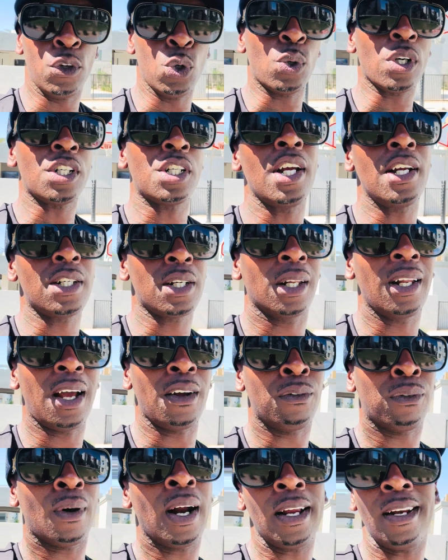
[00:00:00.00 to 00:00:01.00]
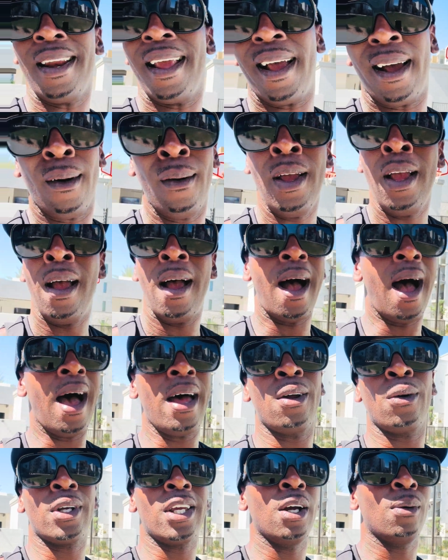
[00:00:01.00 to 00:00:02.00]
you could change your life right now.
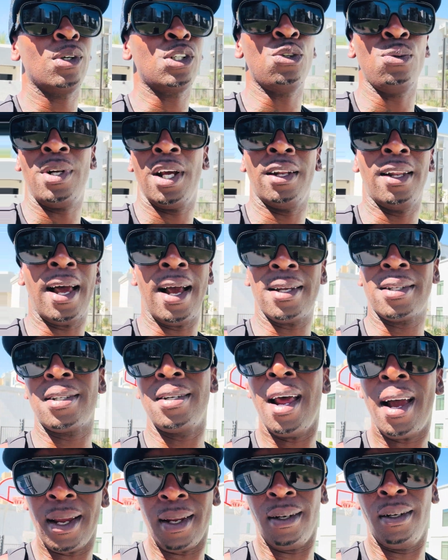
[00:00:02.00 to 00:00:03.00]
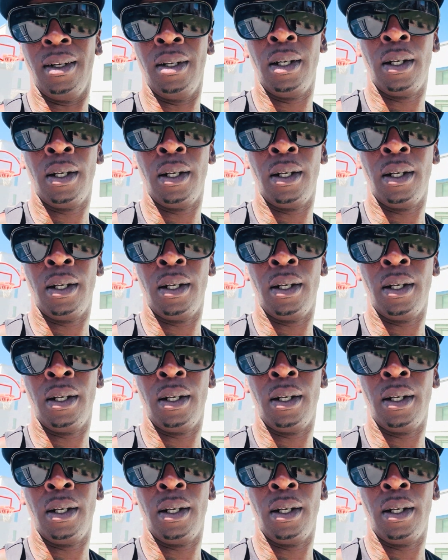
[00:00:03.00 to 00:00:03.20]
I don't care what you did last night.